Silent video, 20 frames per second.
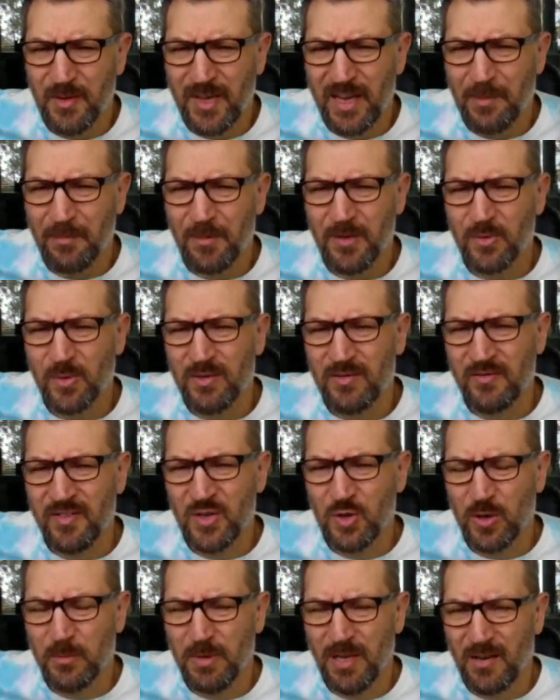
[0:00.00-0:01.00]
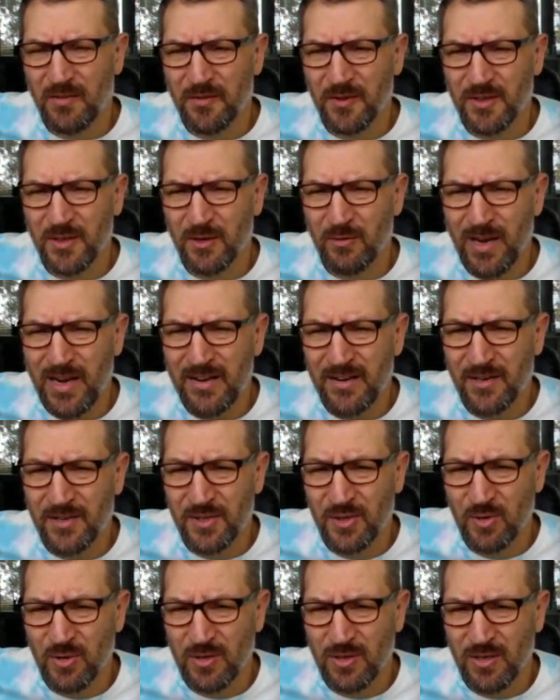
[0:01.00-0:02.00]
happened between Vitor Belfort and Randy
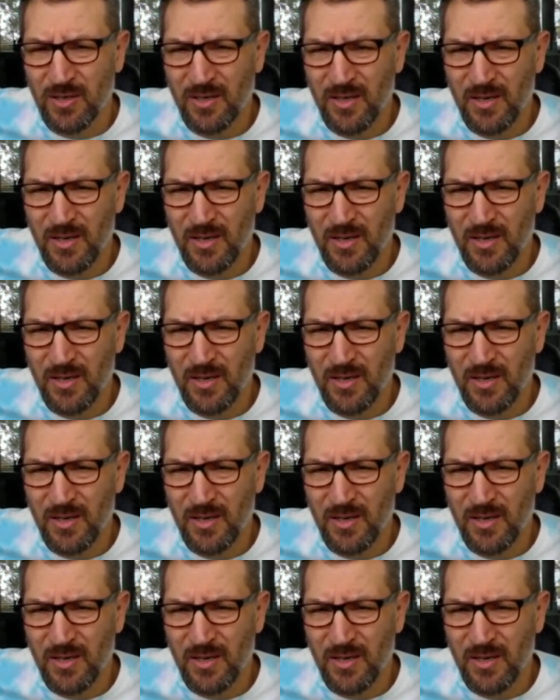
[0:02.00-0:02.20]
Couture